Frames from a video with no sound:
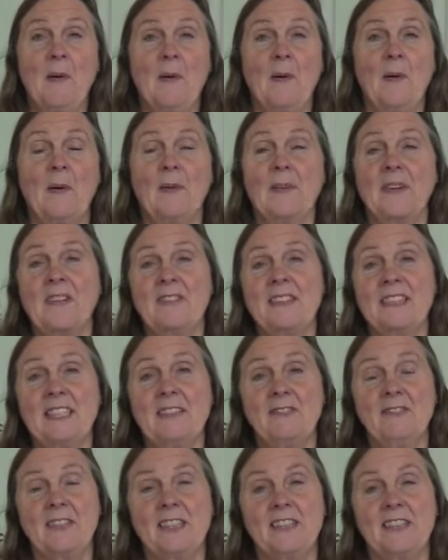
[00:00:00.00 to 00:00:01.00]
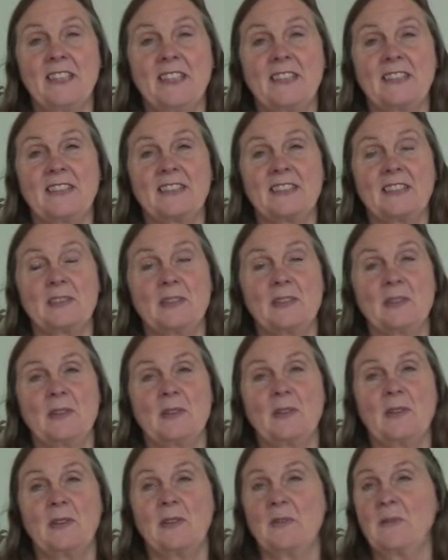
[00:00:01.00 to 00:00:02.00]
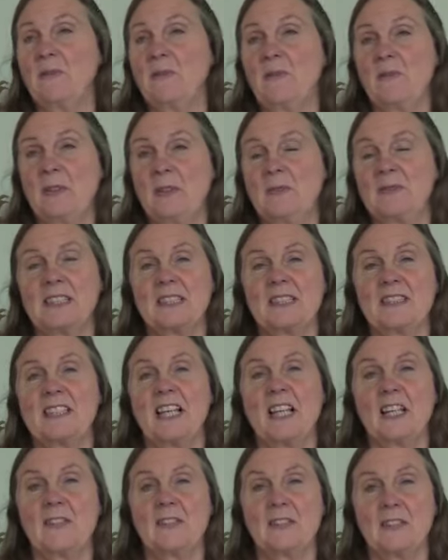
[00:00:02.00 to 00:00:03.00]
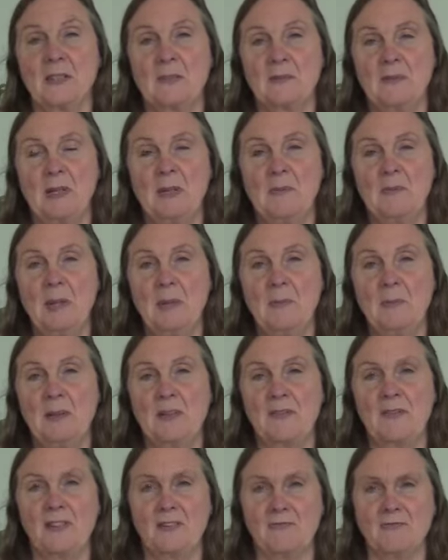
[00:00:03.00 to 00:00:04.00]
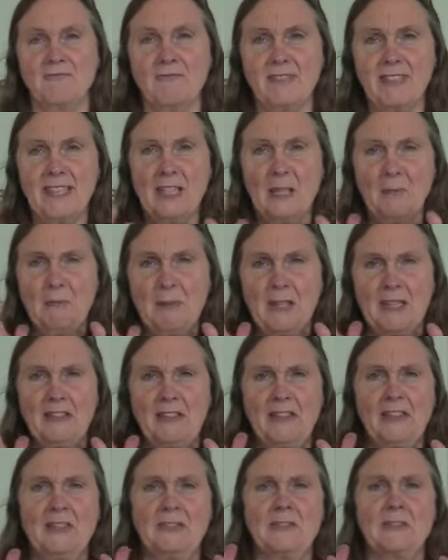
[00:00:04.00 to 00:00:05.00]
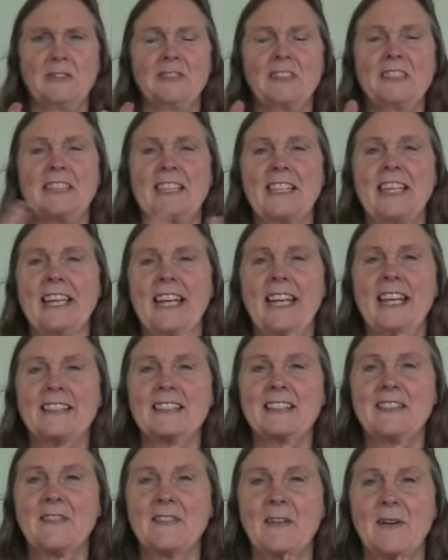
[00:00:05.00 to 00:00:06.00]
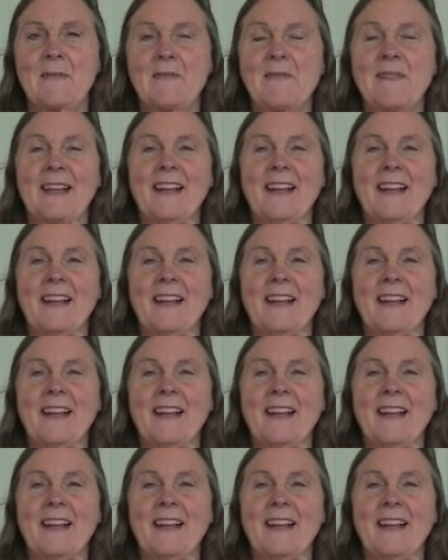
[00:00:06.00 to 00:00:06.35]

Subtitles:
or they've seen videos or films on television where people have got really big needles sticking out of them.